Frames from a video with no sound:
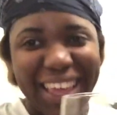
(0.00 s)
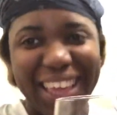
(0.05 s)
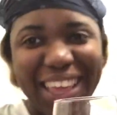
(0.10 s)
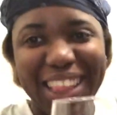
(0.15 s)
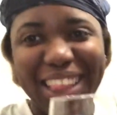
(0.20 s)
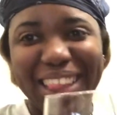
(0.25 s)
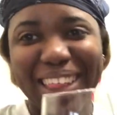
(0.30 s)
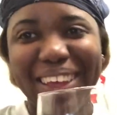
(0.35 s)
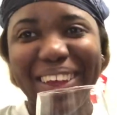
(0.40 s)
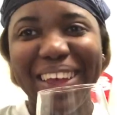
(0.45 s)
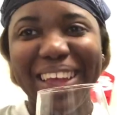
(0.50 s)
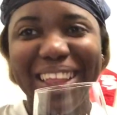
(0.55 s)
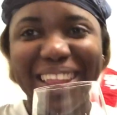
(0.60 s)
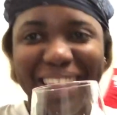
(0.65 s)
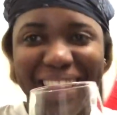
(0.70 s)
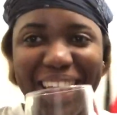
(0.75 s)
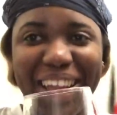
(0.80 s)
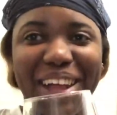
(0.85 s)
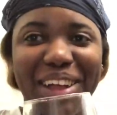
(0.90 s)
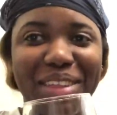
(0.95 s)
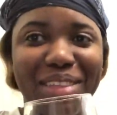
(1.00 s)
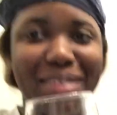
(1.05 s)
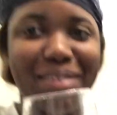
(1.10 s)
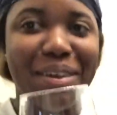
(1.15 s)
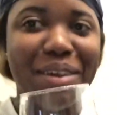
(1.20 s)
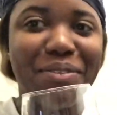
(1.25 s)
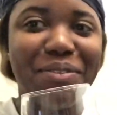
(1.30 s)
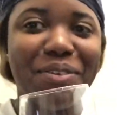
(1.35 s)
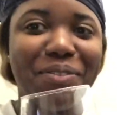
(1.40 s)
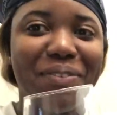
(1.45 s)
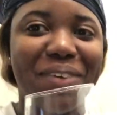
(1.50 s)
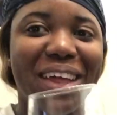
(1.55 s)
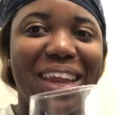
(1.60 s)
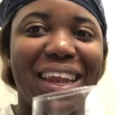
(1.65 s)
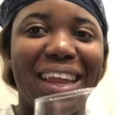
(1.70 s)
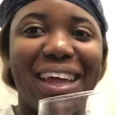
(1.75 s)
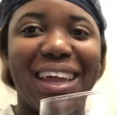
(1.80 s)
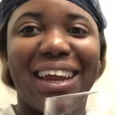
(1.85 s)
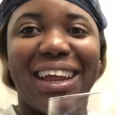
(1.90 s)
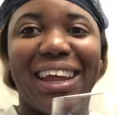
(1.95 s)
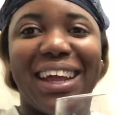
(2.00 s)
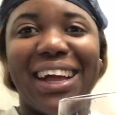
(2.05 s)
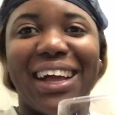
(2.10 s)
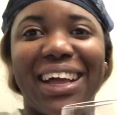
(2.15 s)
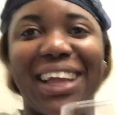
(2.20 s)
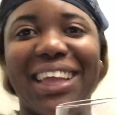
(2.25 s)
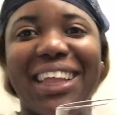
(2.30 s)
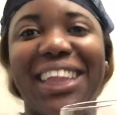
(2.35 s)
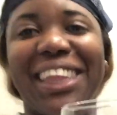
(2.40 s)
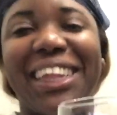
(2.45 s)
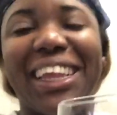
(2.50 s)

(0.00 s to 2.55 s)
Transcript: He's so into Housewife of Atlanta, guys.